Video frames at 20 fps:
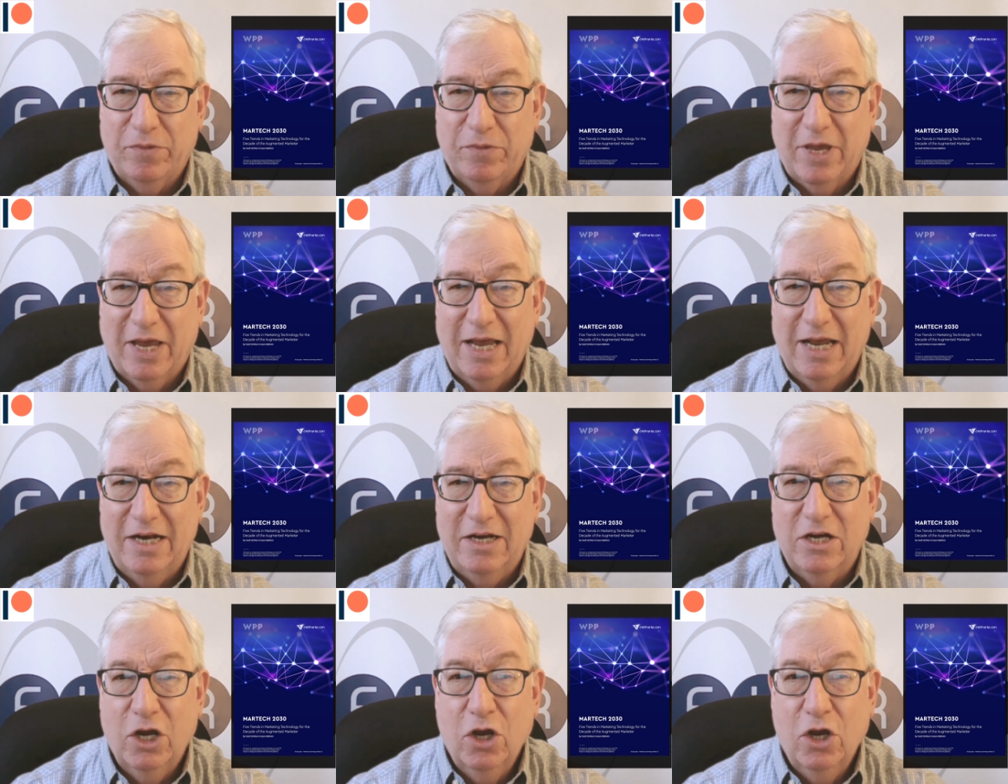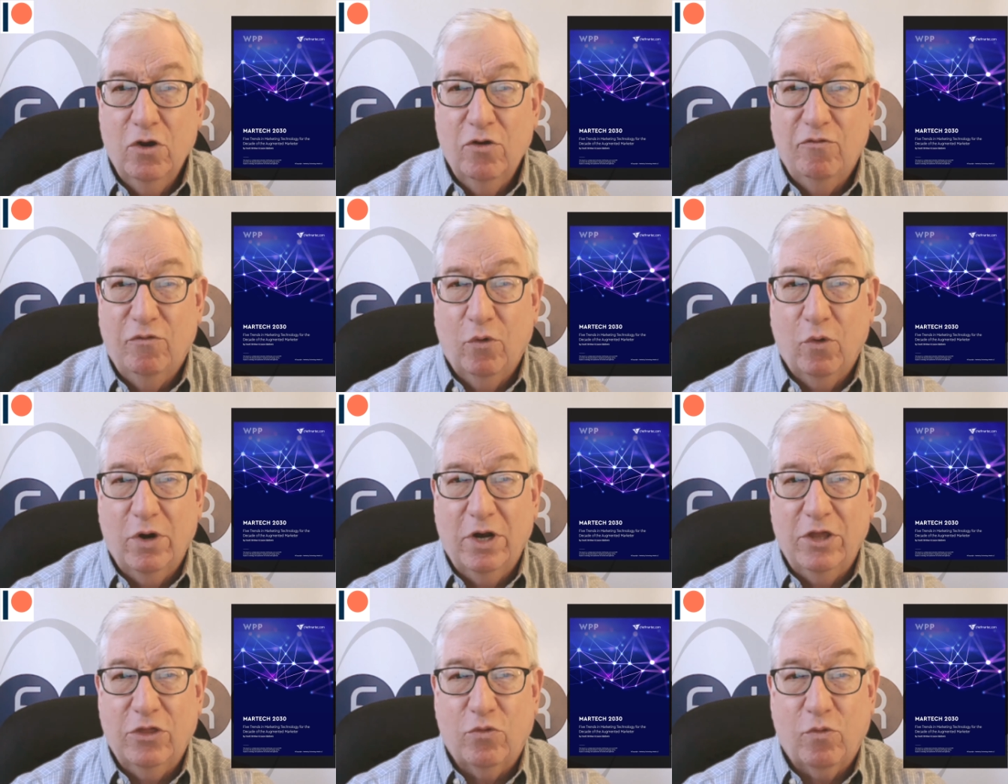and
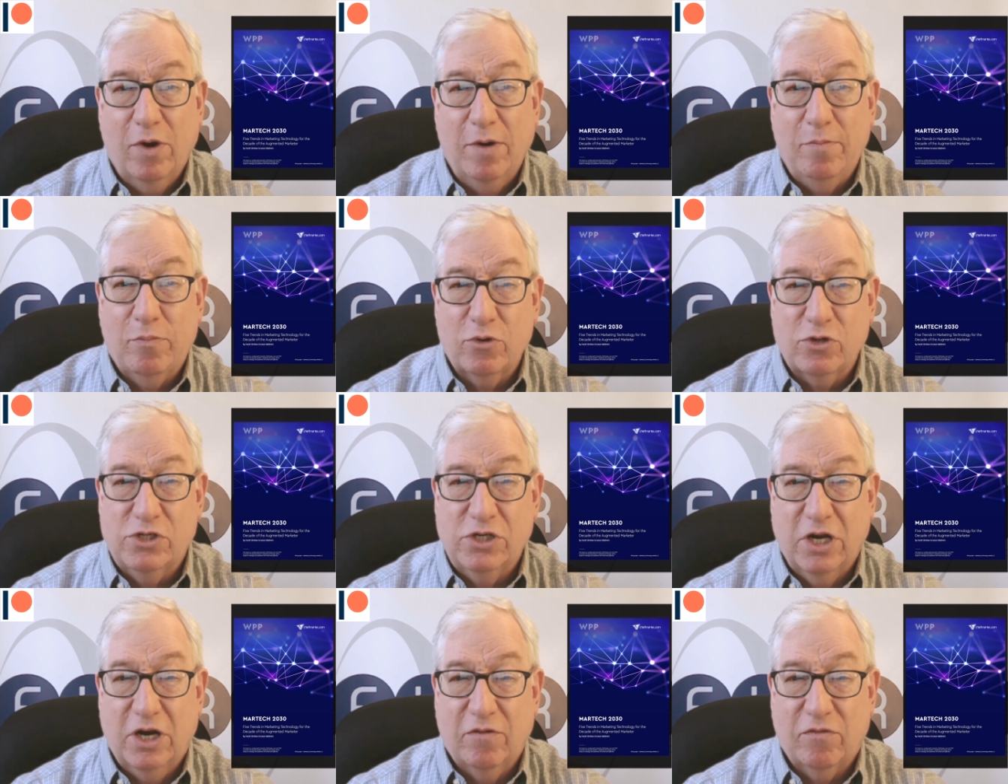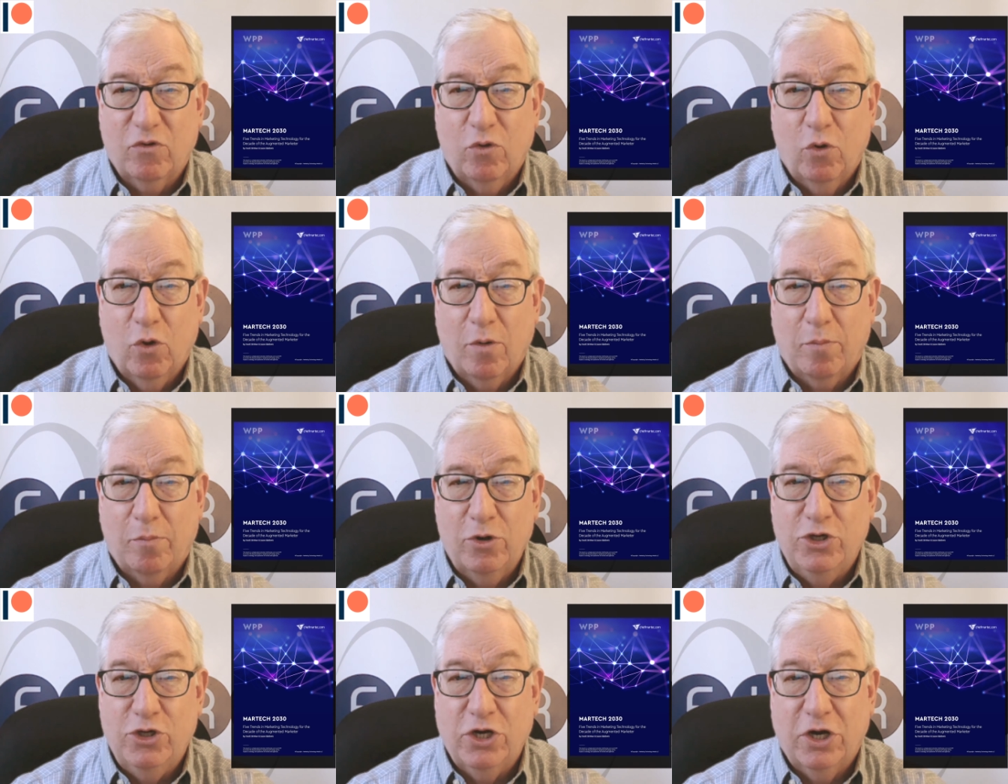43% of
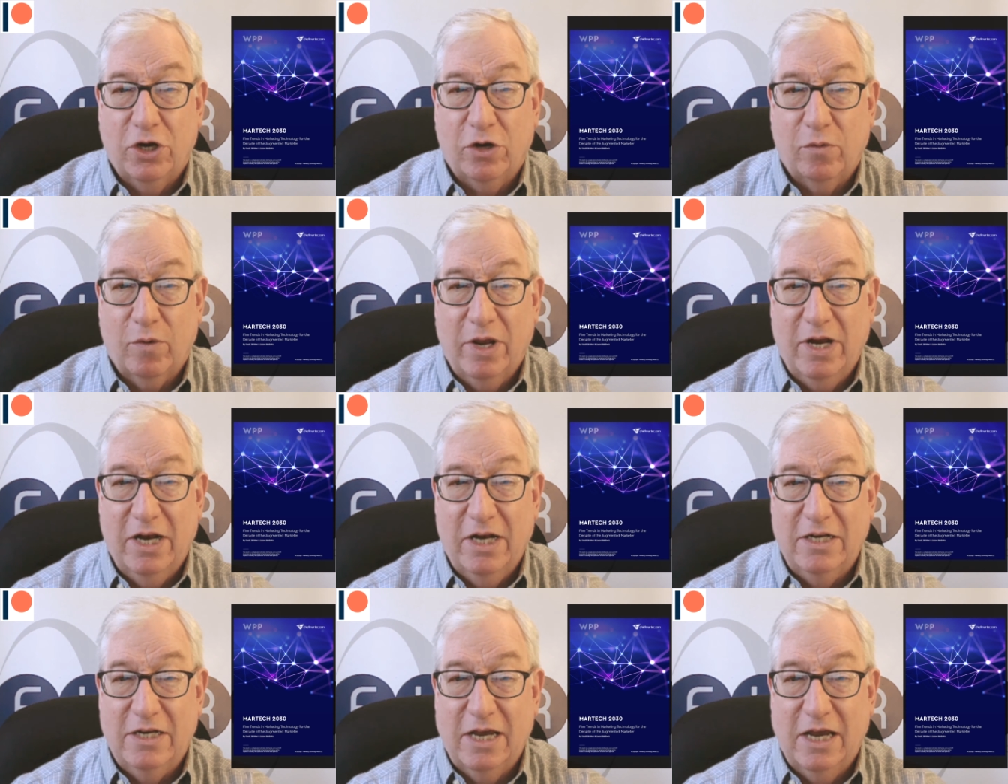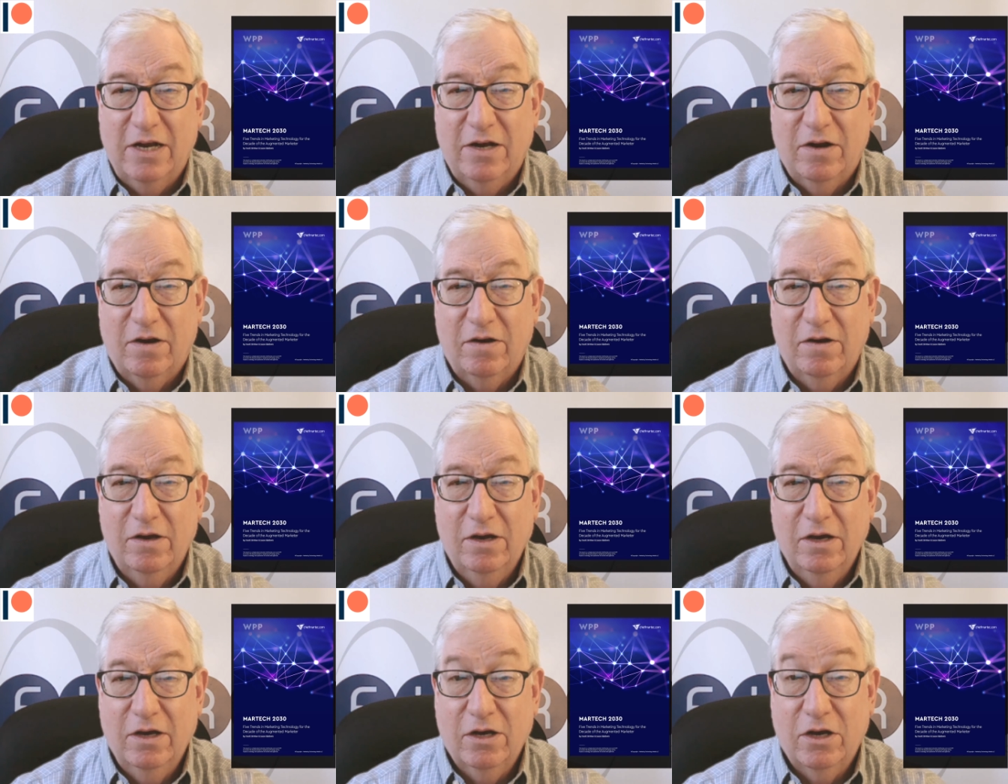corporate-generated data
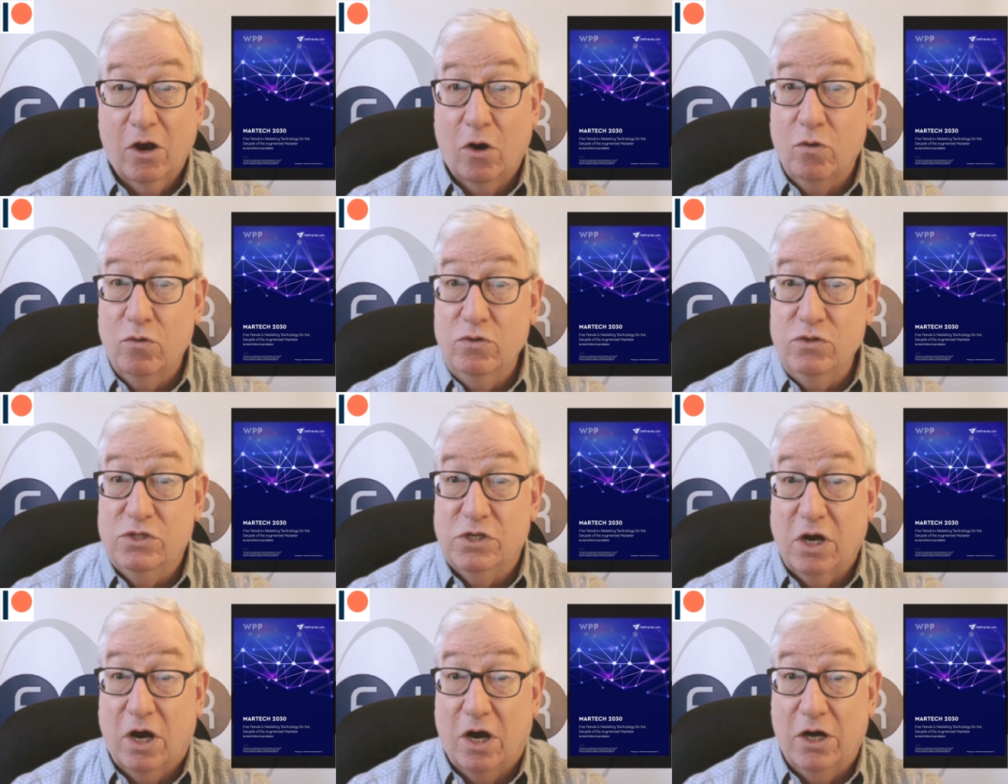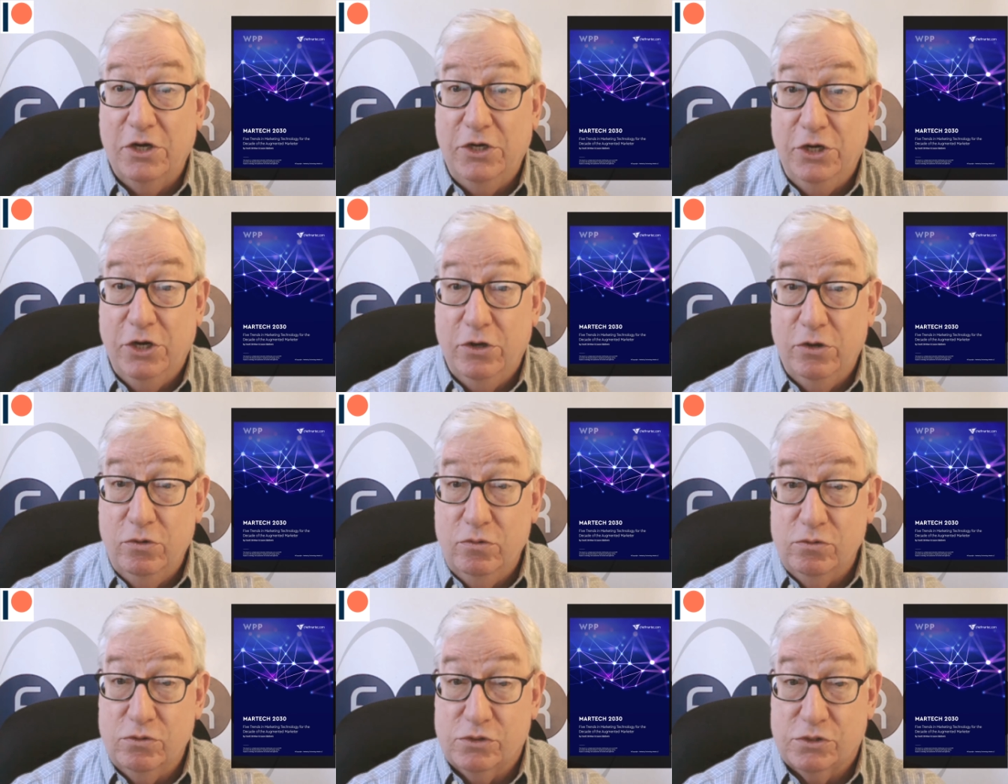goes
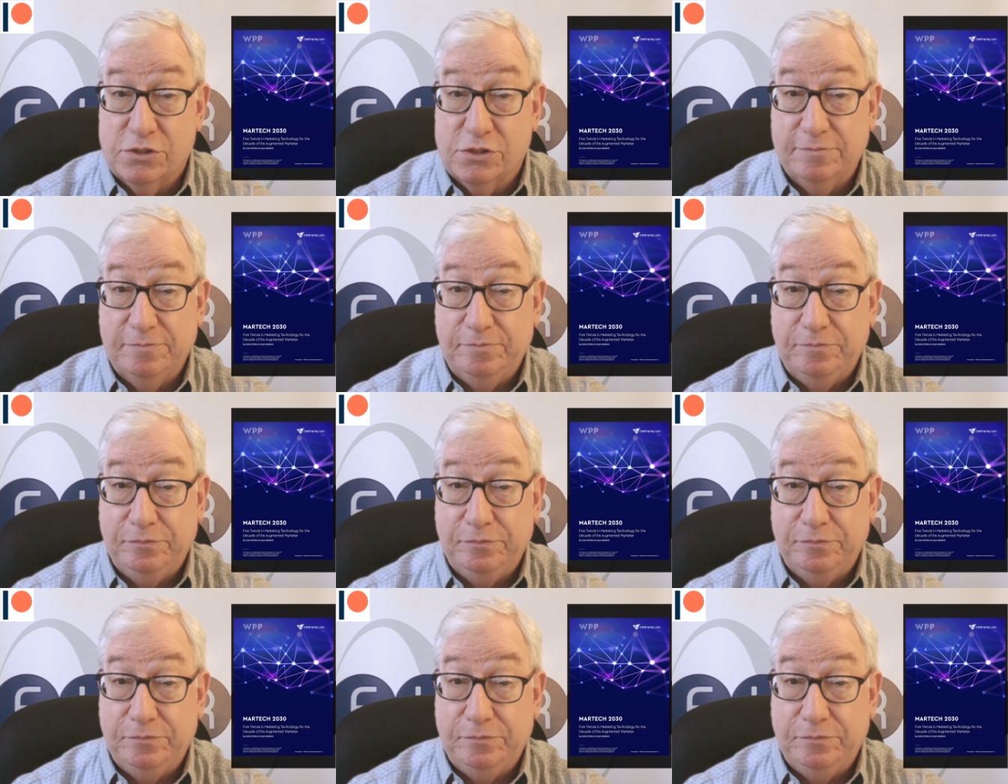unused.